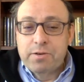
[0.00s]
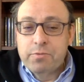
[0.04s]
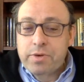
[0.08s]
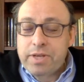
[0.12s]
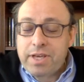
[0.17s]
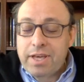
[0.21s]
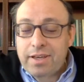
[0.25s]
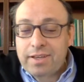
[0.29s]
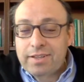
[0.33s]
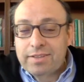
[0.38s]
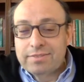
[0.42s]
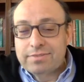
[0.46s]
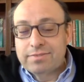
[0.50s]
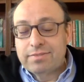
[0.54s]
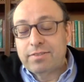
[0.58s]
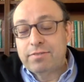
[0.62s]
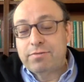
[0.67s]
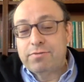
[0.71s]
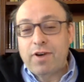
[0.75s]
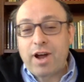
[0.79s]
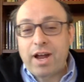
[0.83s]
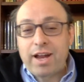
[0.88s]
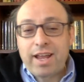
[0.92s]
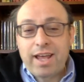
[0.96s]
week.
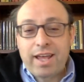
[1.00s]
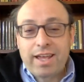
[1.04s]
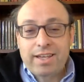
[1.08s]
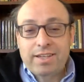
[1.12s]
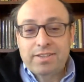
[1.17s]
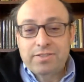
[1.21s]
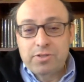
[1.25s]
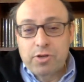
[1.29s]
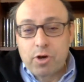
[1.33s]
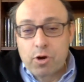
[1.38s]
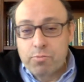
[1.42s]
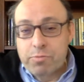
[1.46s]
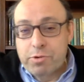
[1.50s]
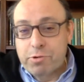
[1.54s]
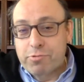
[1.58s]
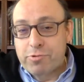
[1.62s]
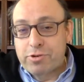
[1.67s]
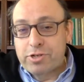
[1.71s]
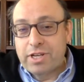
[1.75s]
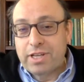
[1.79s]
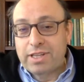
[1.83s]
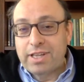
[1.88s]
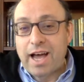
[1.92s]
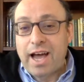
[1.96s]
Friday is Yom
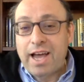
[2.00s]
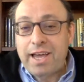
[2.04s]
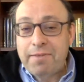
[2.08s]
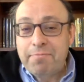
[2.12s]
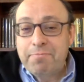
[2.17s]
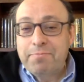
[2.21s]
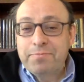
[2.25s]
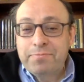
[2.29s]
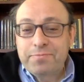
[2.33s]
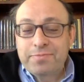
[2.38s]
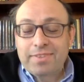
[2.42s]
Yerushalayim.